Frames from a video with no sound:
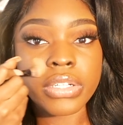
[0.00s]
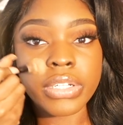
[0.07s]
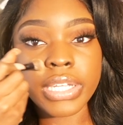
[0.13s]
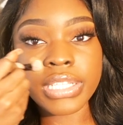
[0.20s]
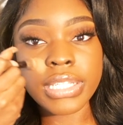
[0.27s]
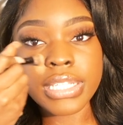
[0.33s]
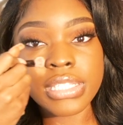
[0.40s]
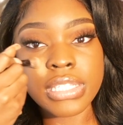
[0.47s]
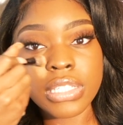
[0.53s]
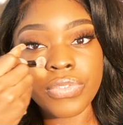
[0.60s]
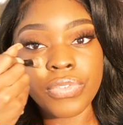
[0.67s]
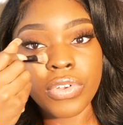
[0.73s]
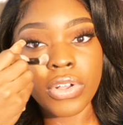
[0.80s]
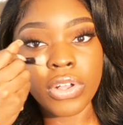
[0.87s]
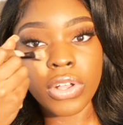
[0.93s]
And this is
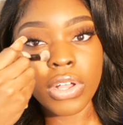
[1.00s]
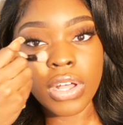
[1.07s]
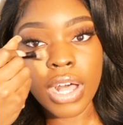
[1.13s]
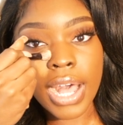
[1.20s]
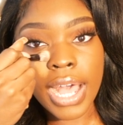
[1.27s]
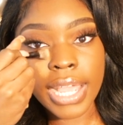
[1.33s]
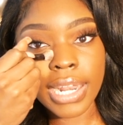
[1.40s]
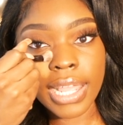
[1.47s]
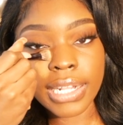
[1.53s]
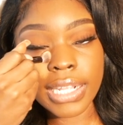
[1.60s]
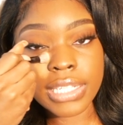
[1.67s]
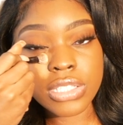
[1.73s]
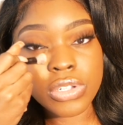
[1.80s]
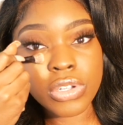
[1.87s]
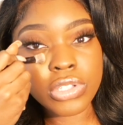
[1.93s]
for a highlight
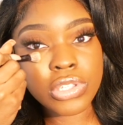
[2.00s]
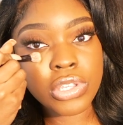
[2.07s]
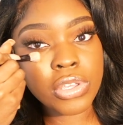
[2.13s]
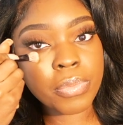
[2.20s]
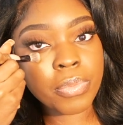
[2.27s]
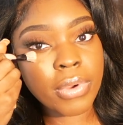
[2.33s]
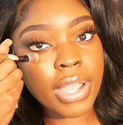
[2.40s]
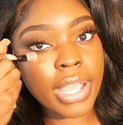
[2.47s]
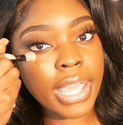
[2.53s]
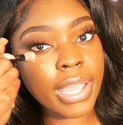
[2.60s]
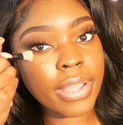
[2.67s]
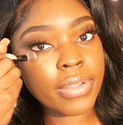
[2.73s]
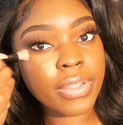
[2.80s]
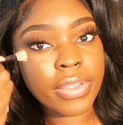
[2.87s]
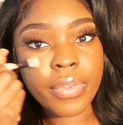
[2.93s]
that's not too
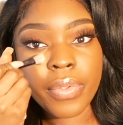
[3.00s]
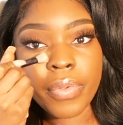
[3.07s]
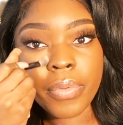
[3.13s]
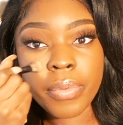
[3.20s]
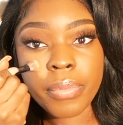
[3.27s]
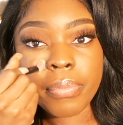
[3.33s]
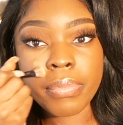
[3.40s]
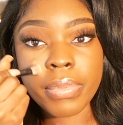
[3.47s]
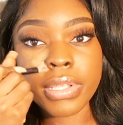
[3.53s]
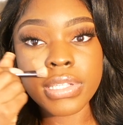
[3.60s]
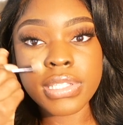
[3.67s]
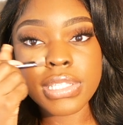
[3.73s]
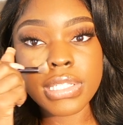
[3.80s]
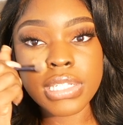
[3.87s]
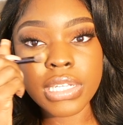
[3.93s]
bright, but
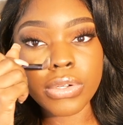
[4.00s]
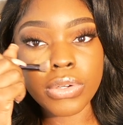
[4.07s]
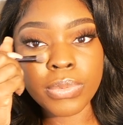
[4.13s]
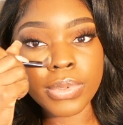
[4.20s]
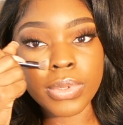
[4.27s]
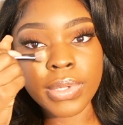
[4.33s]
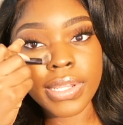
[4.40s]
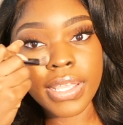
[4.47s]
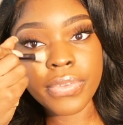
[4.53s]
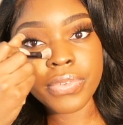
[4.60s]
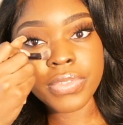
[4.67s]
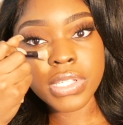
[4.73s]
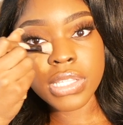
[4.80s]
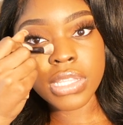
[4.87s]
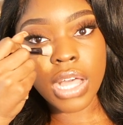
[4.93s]
still will
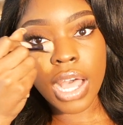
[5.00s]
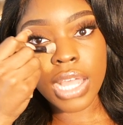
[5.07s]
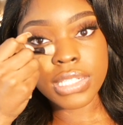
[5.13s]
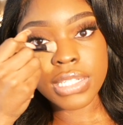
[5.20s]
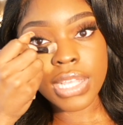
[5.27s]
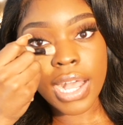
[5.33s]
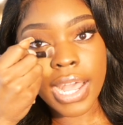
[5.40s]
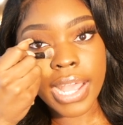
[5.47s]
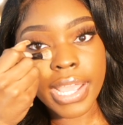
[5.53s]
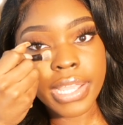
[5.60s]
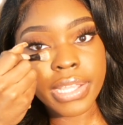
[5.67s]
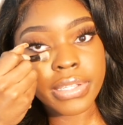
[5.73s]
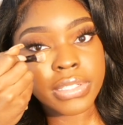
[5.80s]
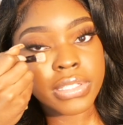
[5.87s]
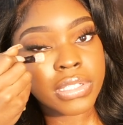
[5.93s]
lift the under
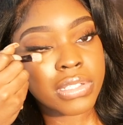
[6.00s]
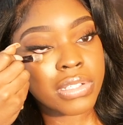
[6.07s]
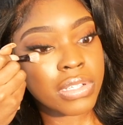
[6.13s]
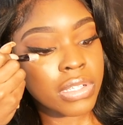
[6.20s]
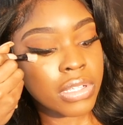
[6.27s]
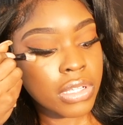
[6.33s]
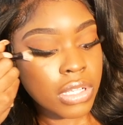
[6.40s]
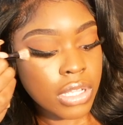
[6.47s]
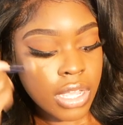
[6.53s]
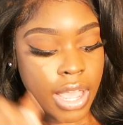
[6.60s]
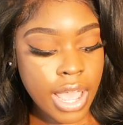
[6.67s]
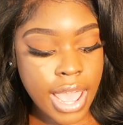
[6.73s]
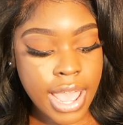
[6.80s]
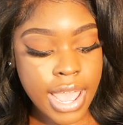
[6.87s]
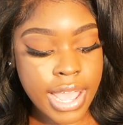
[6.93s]
eye.
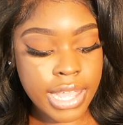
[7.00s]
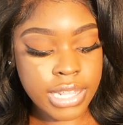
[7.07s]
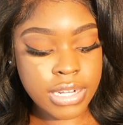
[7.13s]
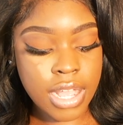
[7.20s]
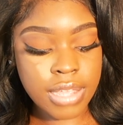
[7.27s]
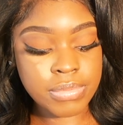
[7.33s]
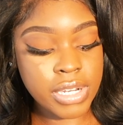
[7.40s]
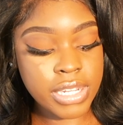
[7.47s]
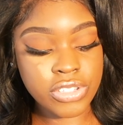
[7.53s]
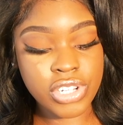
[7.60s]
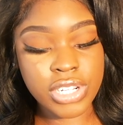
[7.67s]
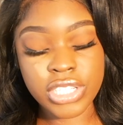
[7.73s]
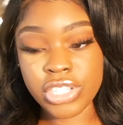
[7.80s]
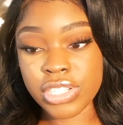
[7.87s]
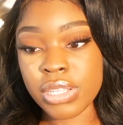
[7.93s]
And I'm
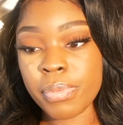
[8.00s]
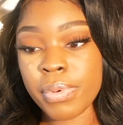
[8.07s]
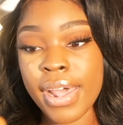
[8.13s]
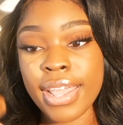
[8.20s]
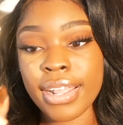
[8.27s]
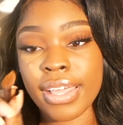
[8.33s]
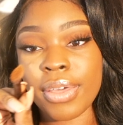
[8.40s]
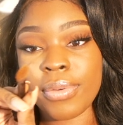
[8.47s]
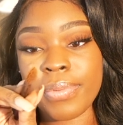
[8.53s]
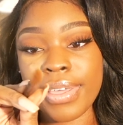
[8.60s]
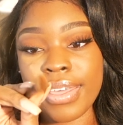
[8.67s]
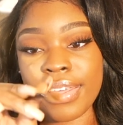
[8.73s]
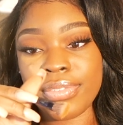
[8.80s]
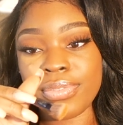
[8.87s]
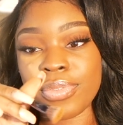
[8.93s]
literally just applying it
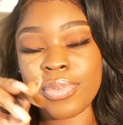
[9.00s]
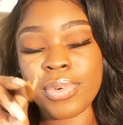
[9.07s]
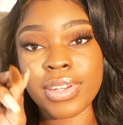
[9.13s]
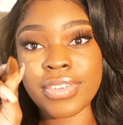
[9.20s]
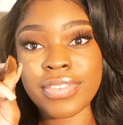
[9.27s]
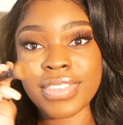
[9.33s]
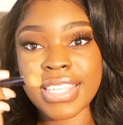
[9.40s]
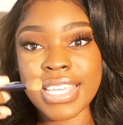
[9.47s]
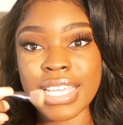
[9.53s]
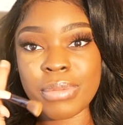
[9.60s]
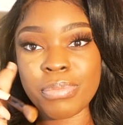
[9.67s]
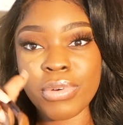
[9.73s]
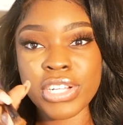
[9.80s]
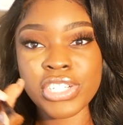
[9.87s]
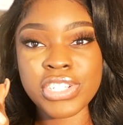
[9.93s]
with one of the
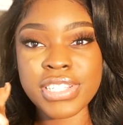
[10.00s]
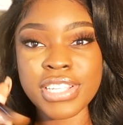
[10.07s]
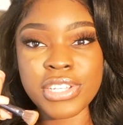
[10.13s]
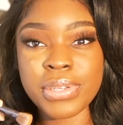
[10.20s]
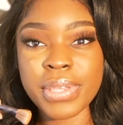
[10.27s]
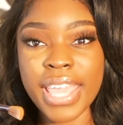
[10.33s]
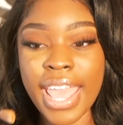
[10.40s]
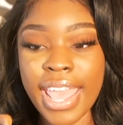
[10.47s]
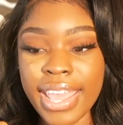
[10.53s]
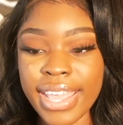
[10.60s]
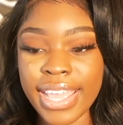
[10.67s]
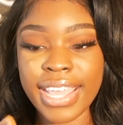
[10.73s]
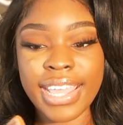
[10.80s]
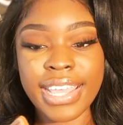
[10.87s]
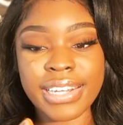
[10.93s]
brushes that you
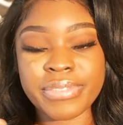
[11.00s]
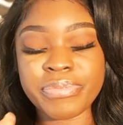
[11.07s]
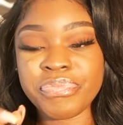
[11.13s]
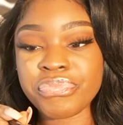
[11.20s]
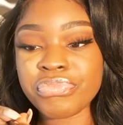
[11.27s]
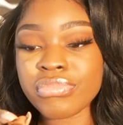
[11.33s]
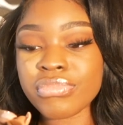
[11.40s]
get in